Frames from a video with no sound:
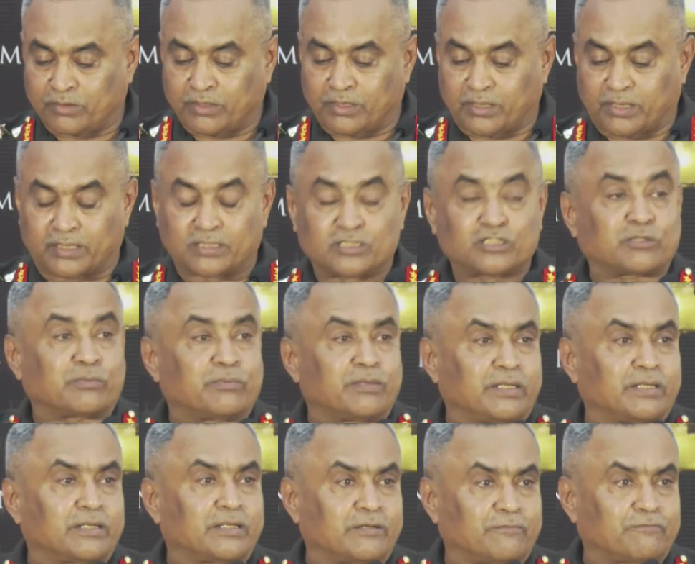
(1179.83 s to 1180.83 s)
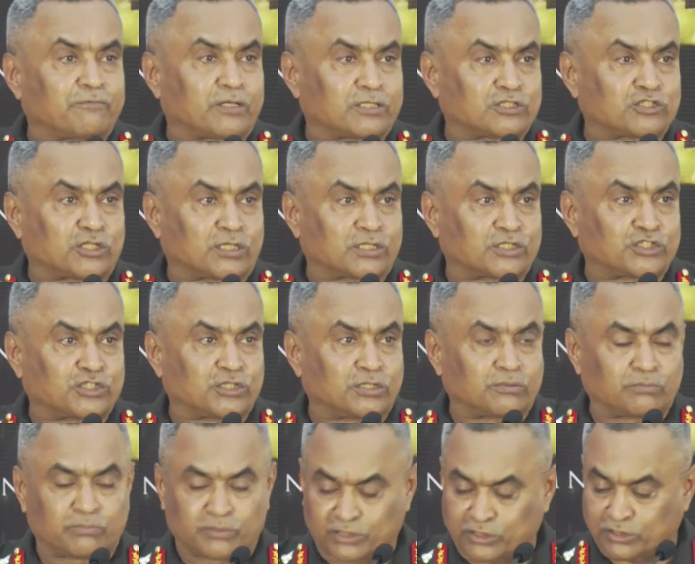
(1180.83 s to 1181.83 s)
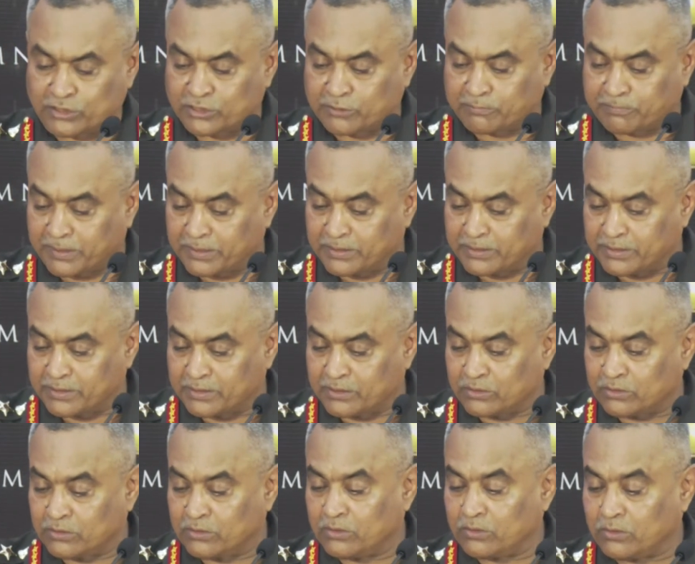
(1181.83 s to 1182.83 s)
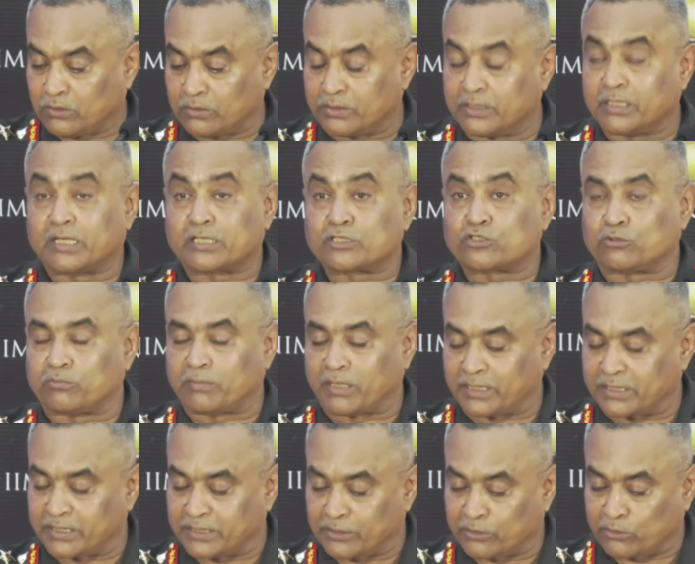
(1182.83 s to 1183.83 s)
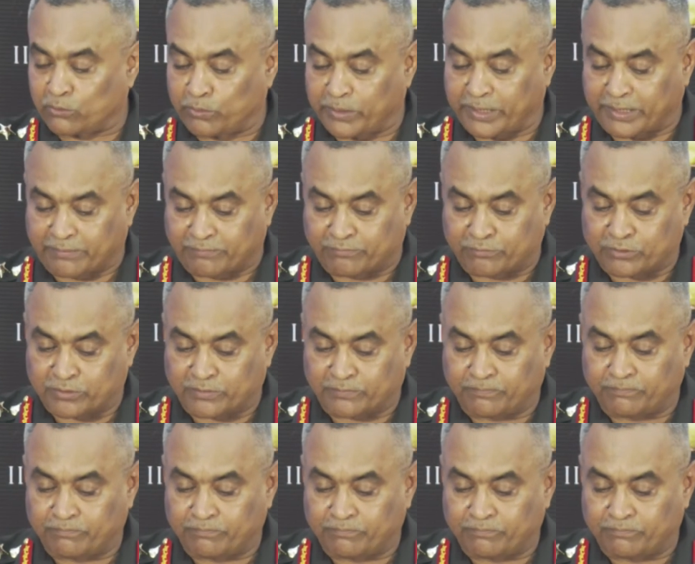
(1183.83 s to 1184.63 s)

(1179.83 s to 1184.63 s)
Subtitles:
and civilian infrastructure which is dependent on electromagnetic waves.